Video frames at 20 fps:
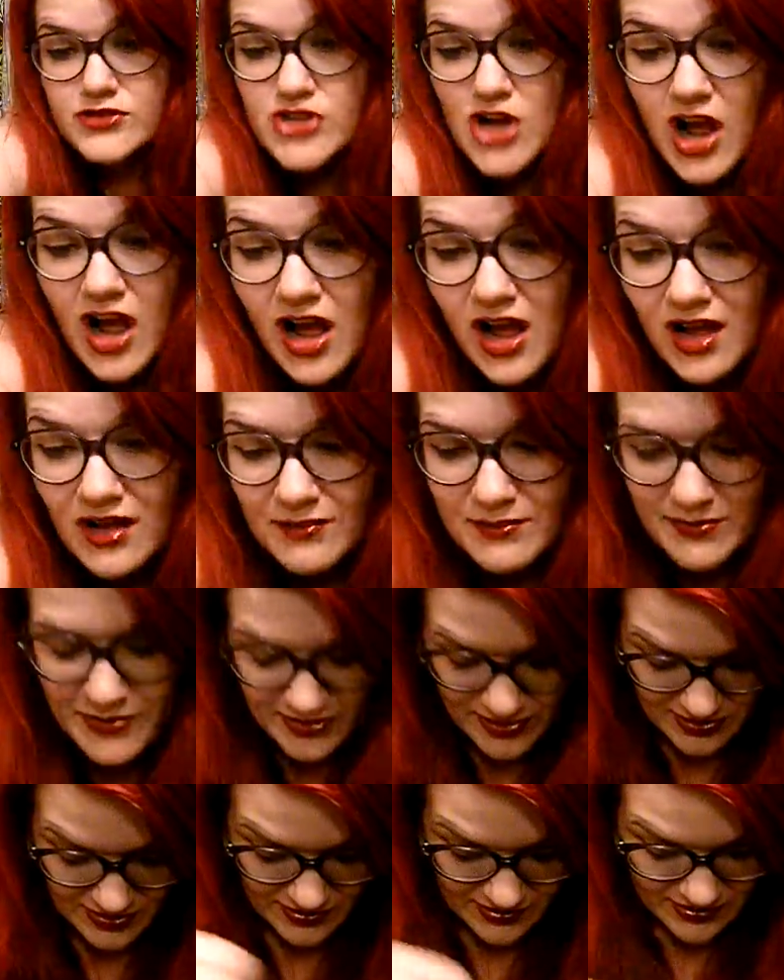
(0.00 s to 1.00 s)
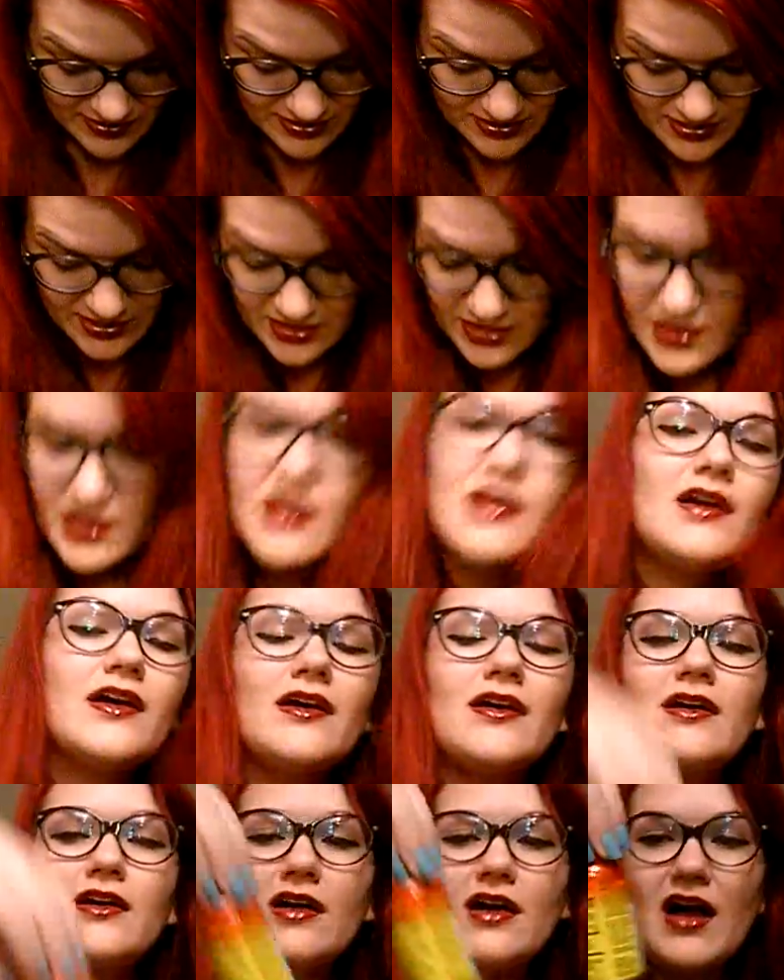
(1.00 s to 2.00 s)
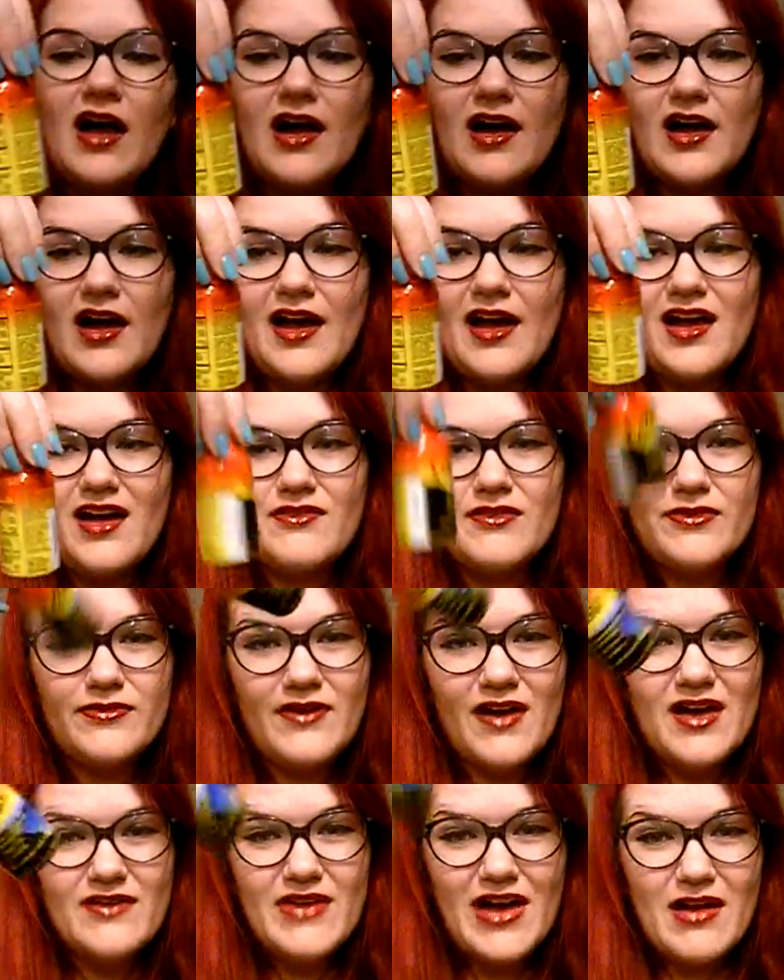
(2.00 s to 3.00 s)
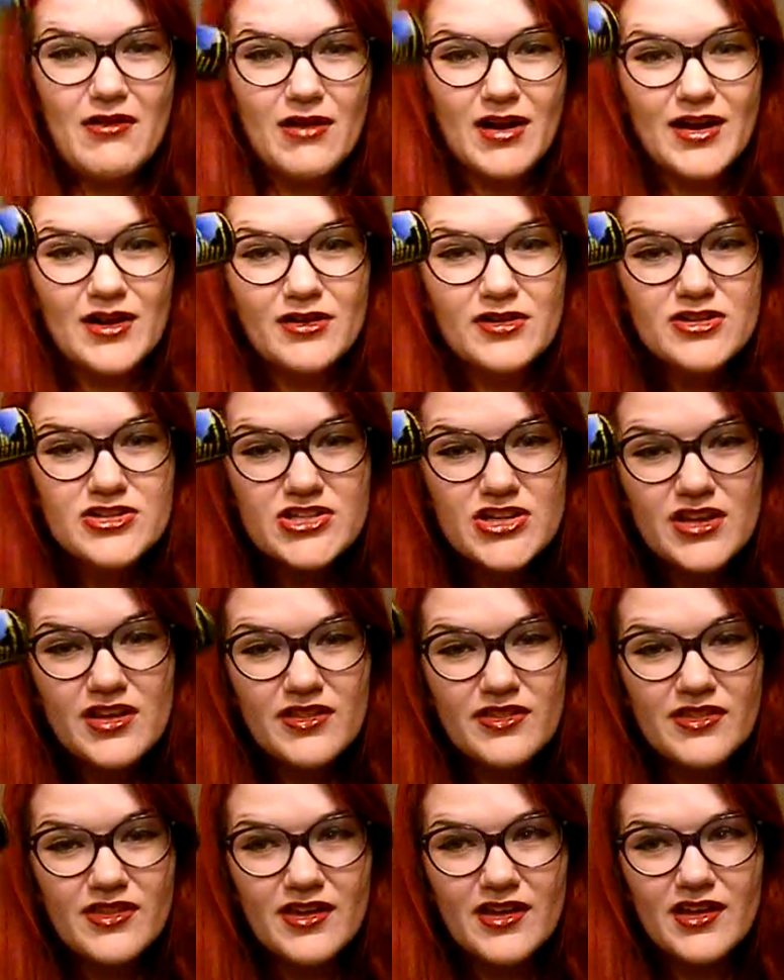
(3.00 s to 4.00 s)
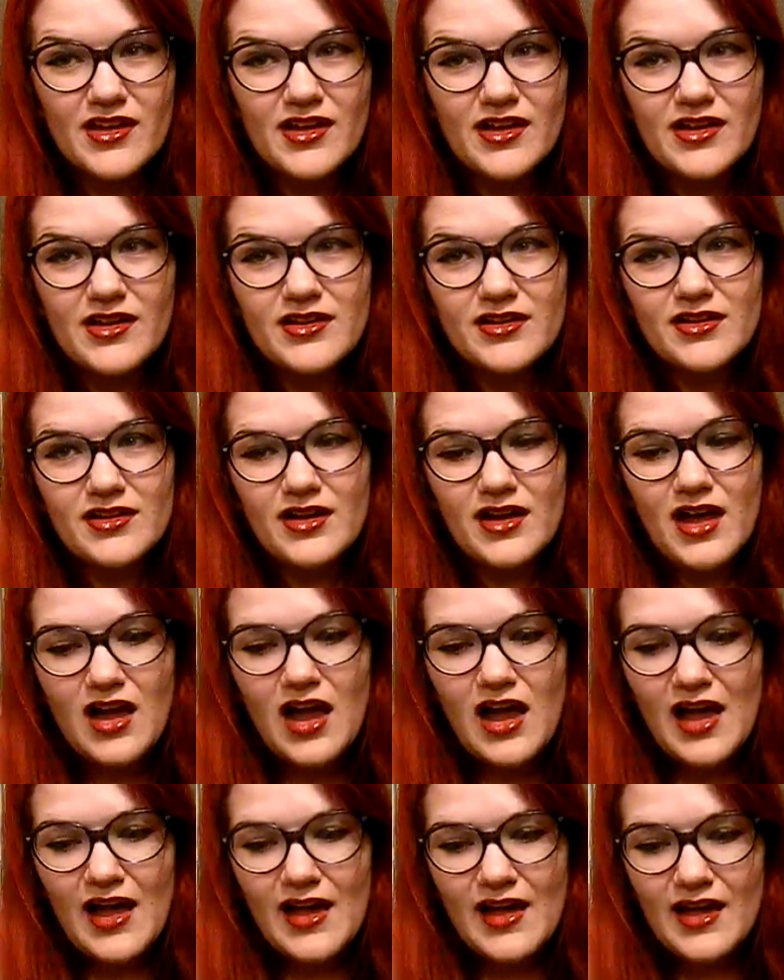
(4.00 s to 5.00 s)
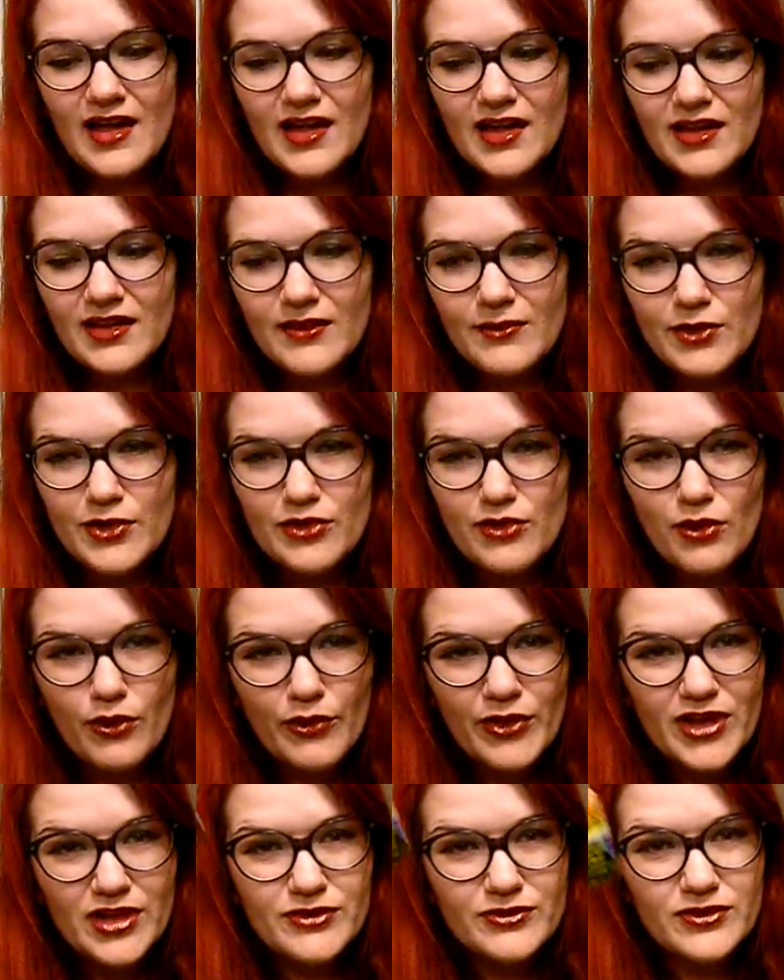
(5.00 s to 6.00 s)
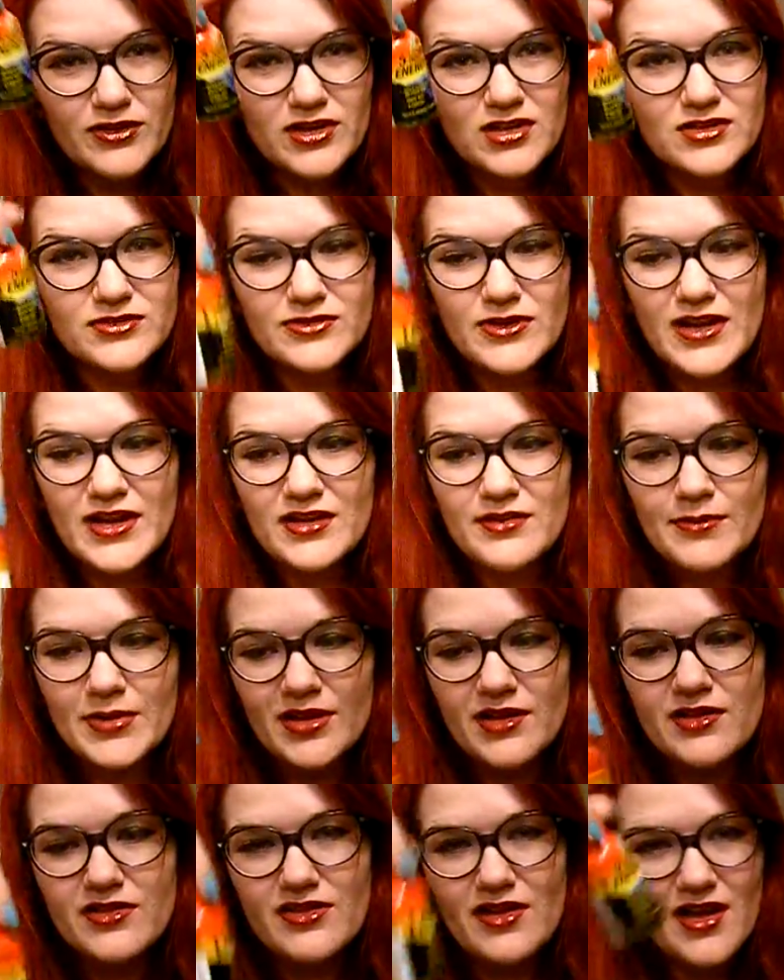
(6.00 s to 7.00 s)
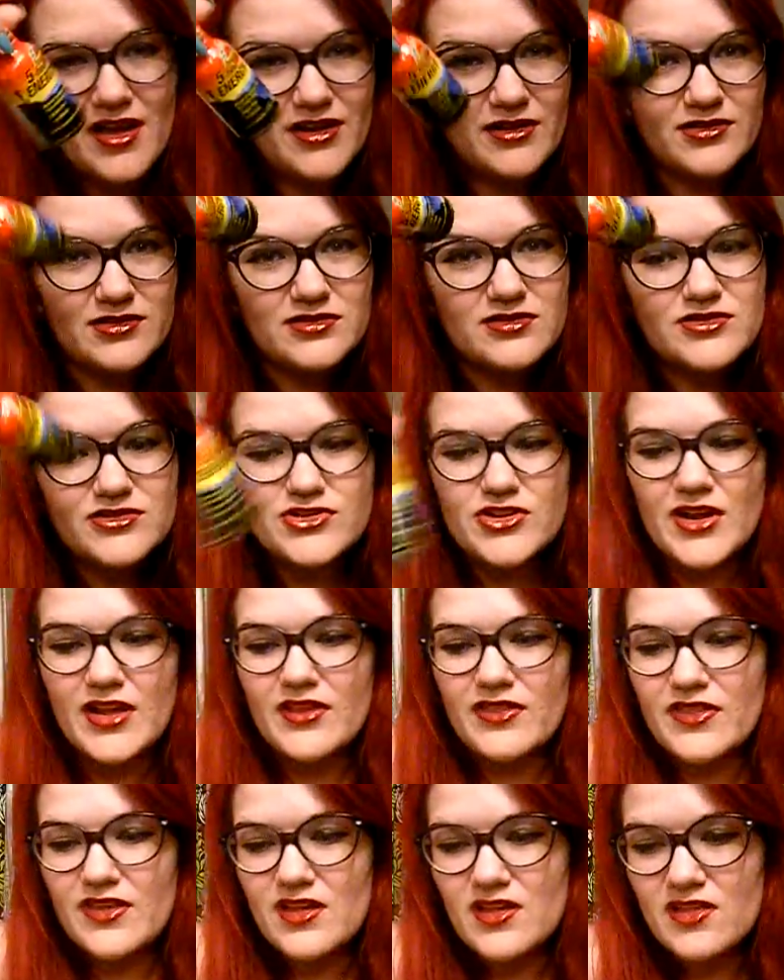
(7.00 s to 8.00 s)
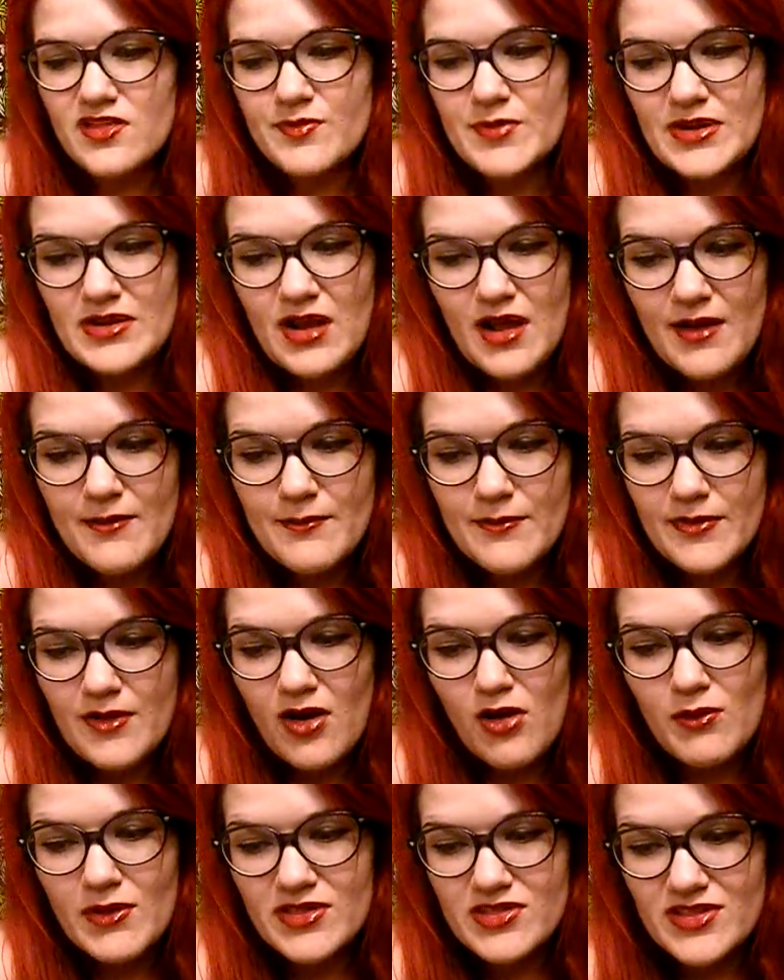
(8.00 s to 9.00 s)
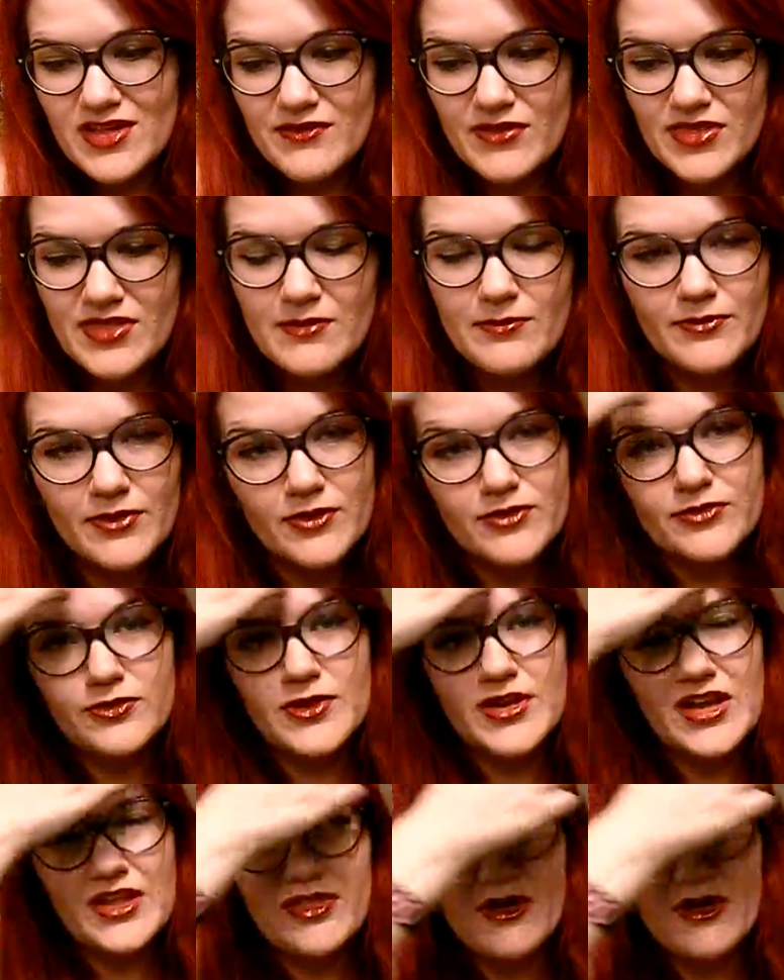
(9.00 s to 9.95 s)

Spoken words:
drops. I have a 5-hour energy that I was holding for a friend because I don't drink these, but I'm always giving them for free.